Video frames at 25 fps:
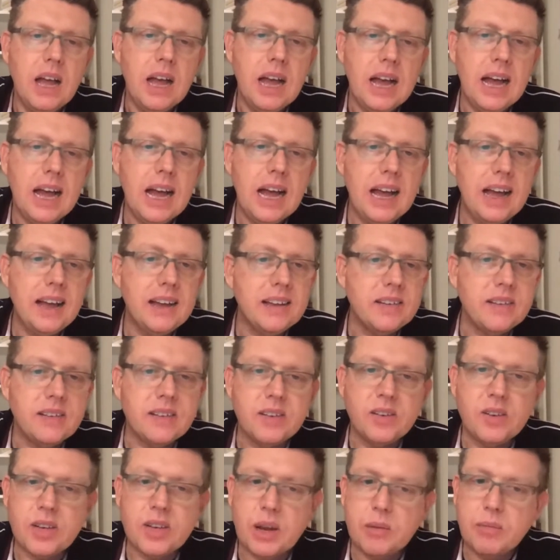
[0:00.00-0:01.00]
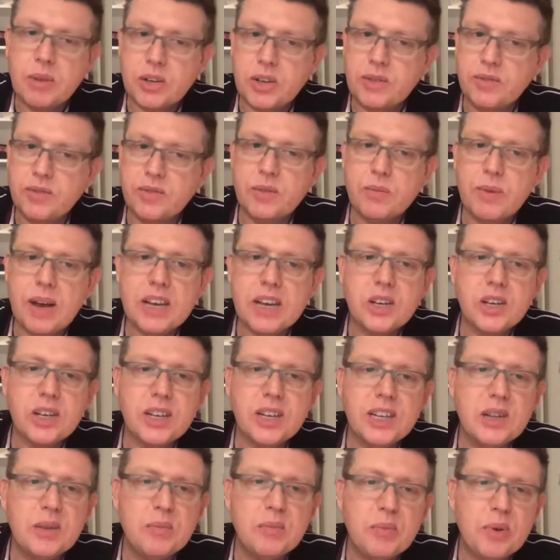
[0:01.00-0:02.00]
There's so much
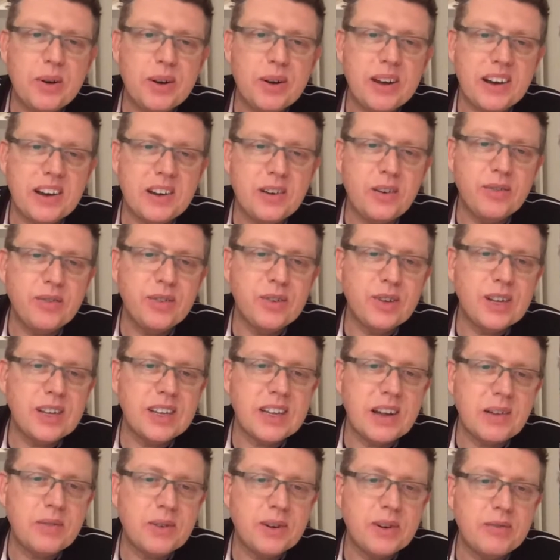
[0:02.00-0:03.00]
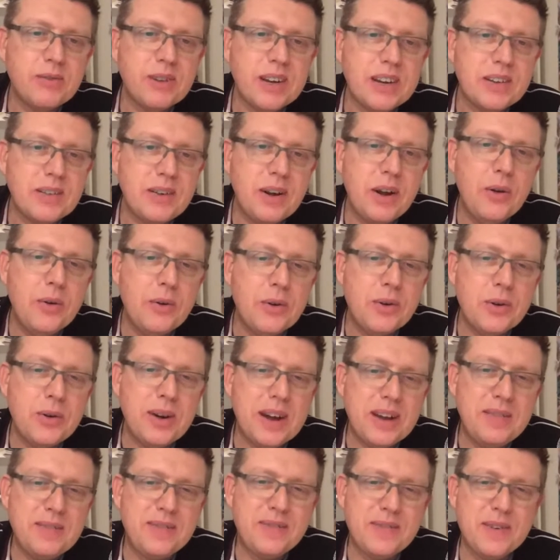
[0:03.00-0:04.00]
information in the book. I obviously don't want to read it all the
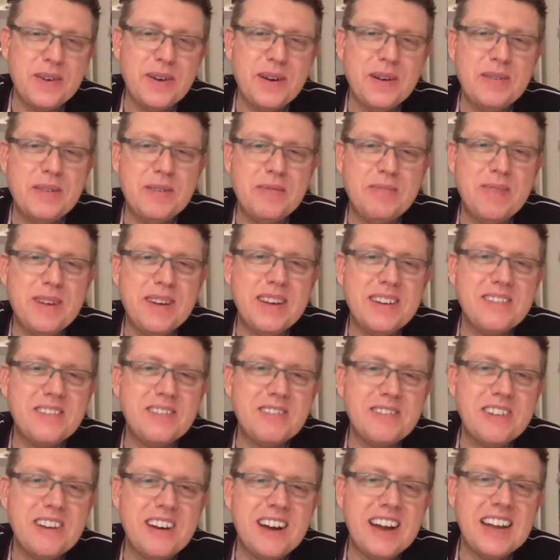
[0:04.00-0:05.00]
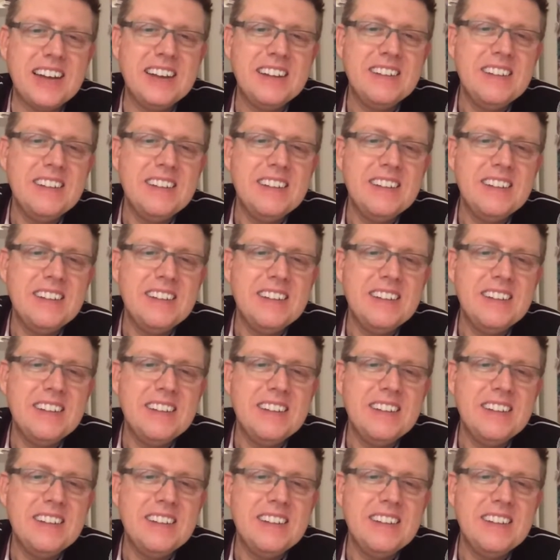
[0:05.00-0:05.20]
way through. It would be all night.